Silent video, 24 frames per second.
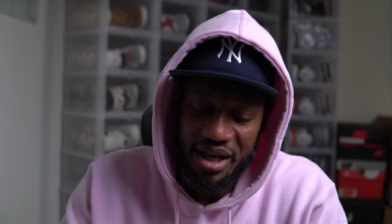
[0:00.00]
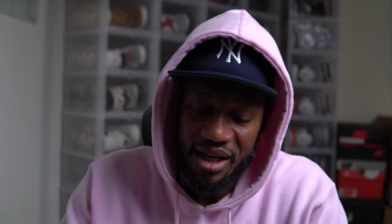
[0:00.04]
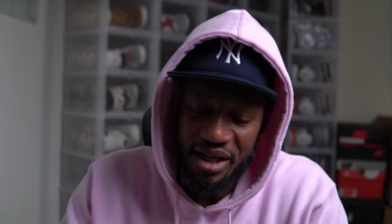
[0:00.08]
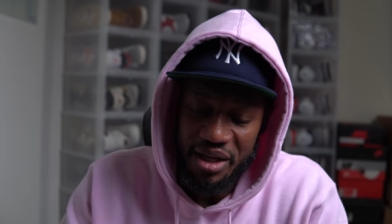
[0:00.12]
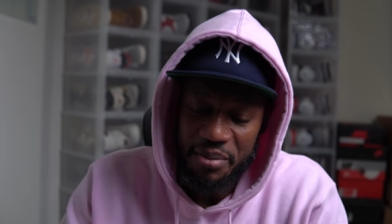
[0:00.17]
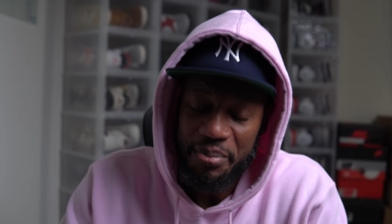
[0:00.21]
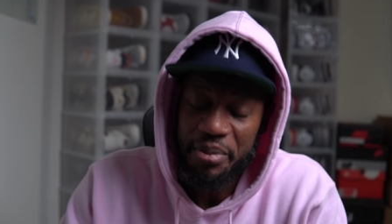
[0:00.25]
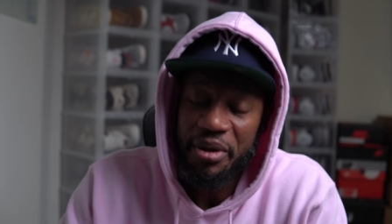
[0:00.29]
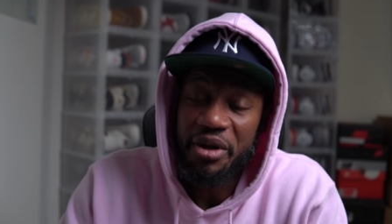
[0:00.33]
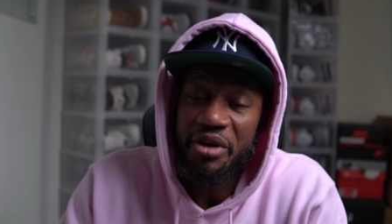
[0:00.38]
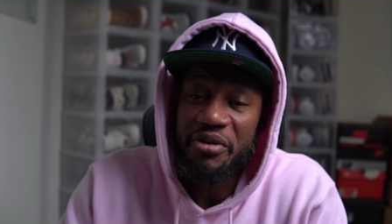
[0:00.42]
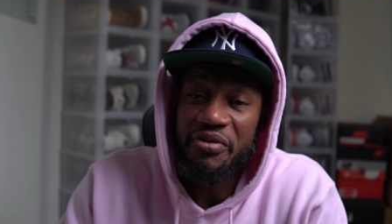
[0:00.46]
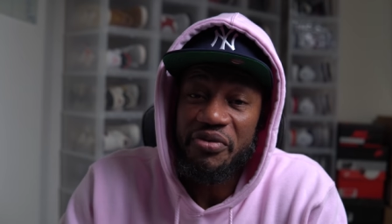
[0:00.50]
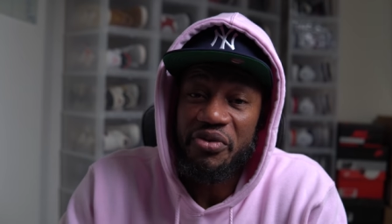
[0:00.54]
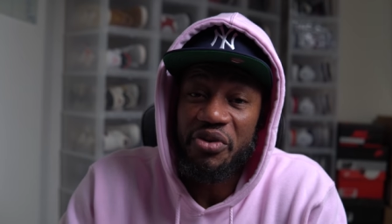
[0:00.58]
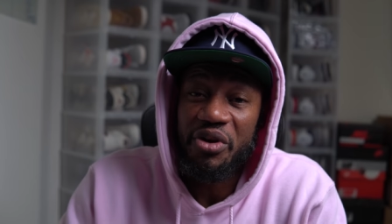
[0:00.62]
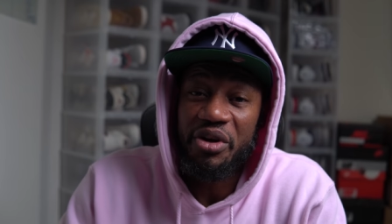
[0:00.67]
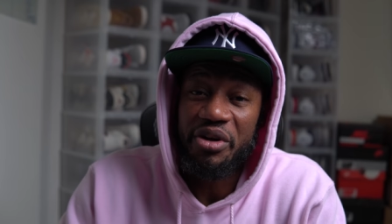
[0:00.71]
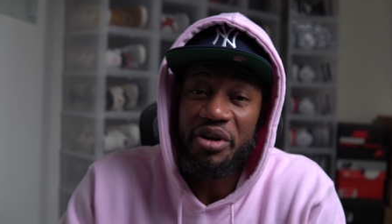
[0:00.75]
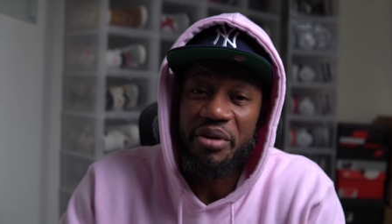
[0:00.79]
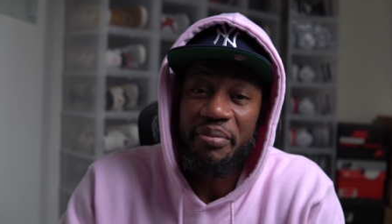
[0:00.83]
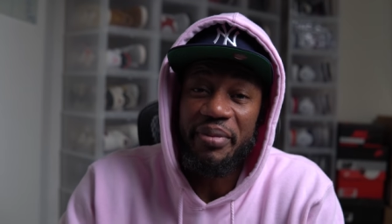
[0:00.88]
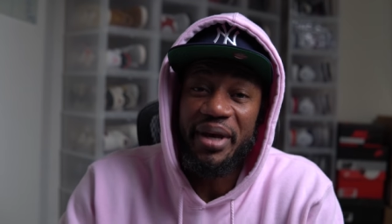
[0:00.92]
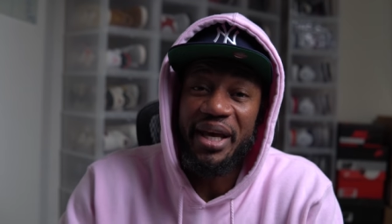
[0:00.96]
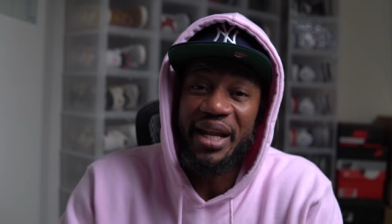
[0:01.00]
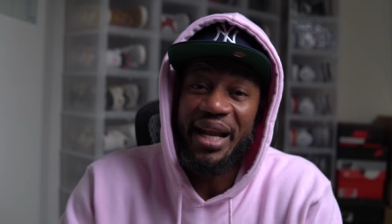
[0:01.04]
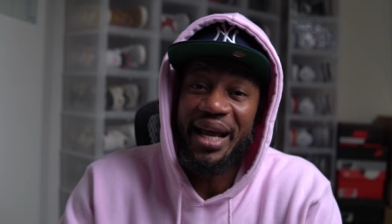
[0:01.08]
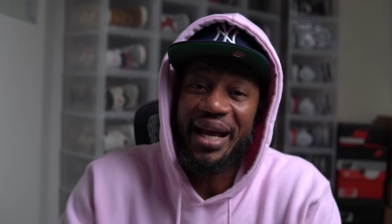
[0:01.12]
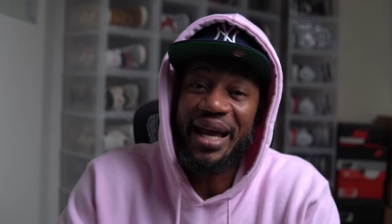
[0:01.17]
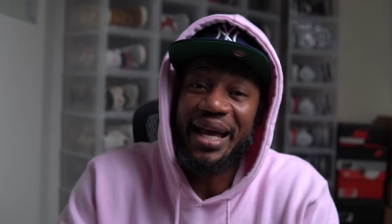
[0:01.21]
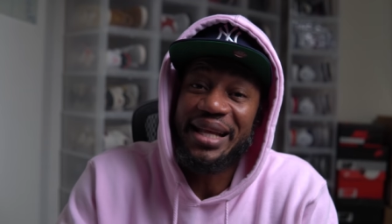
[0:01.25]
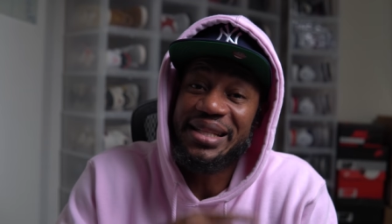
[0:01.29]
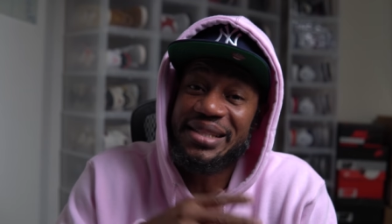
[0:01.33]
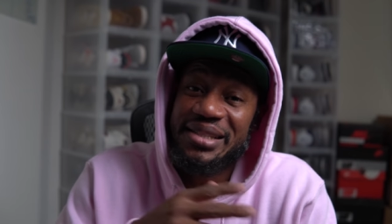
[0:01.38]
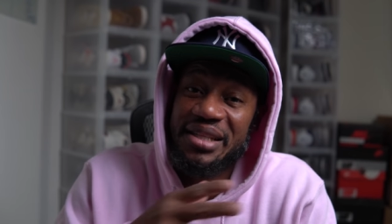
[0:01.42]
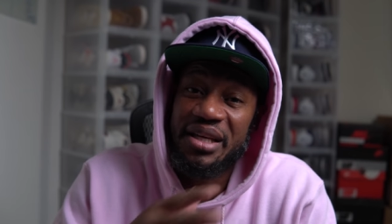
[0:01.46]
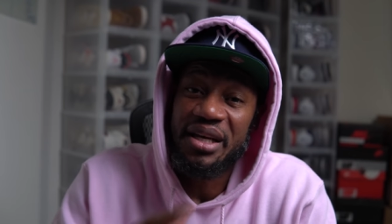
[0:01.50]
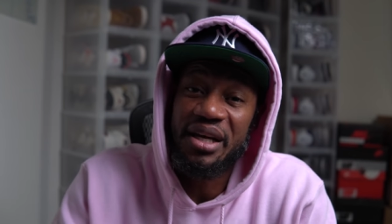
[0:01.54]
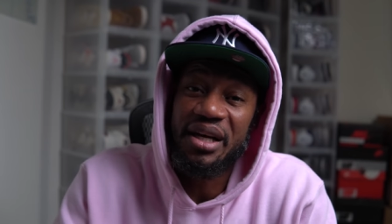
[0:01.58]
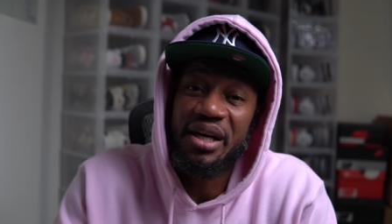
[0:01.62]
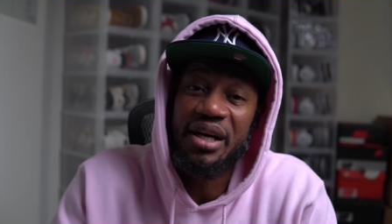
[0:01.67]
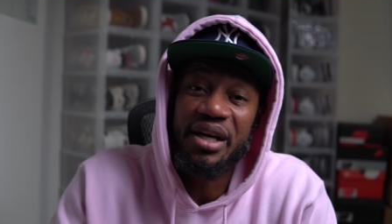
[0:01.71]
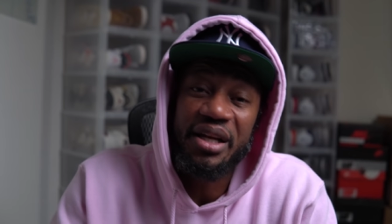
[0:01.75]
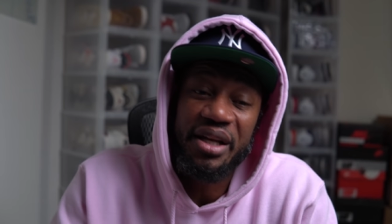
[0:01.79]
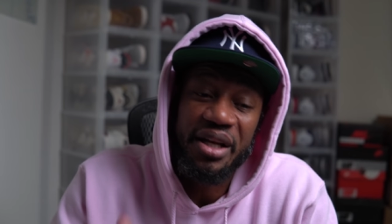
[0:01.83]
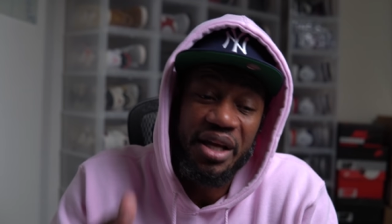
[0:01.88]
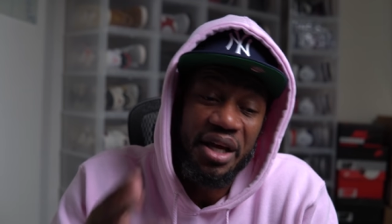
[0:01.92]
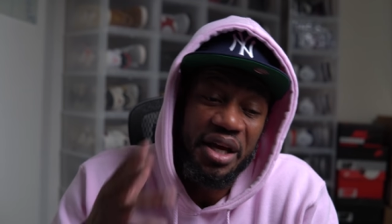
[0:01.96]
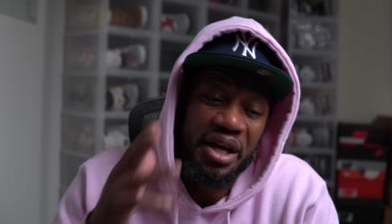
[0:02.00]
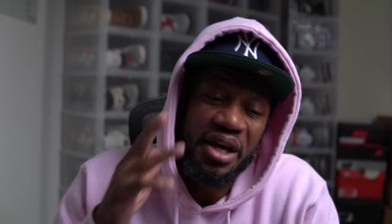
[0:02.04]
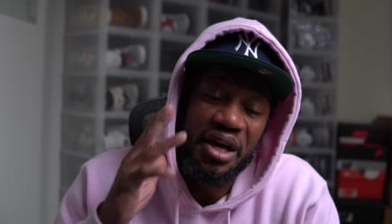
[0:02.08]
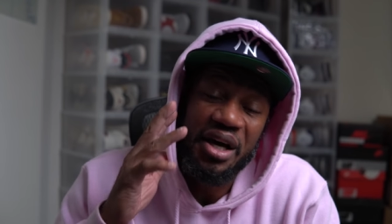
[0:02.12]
compared to Florida, man, I got a ton